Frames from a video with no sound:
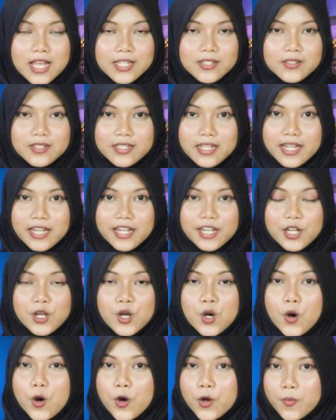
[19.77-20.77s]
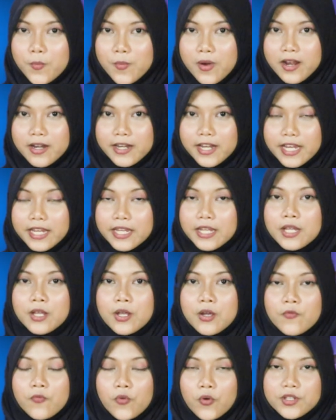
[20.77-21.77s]
Today, on Monday,
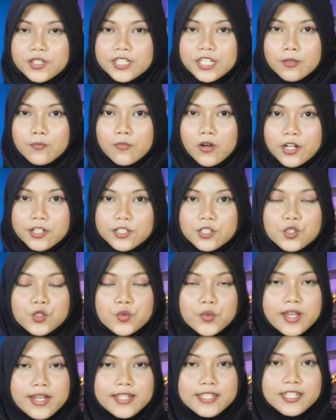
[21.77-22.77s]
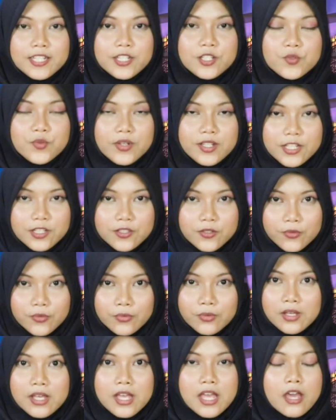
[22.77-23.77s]
14 March
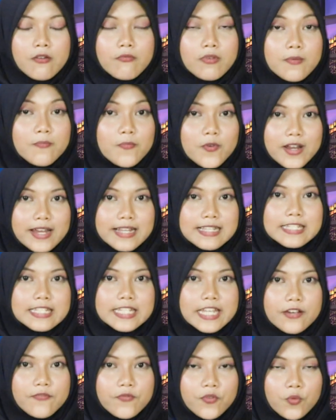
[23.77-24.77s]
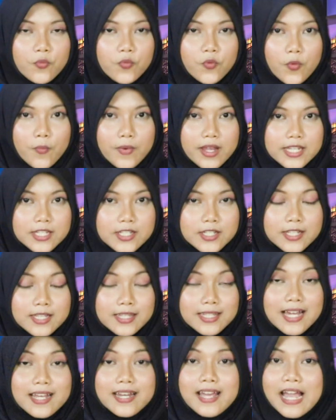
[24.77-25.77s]
2022, we bring several
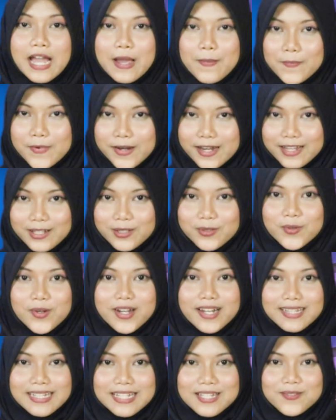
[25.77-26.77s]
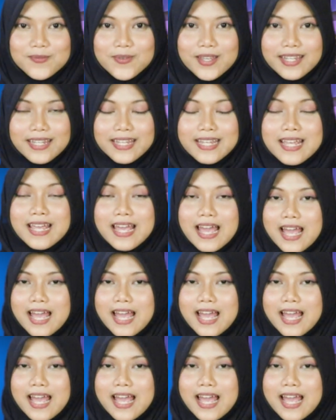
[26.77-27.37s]
information that happening during this week.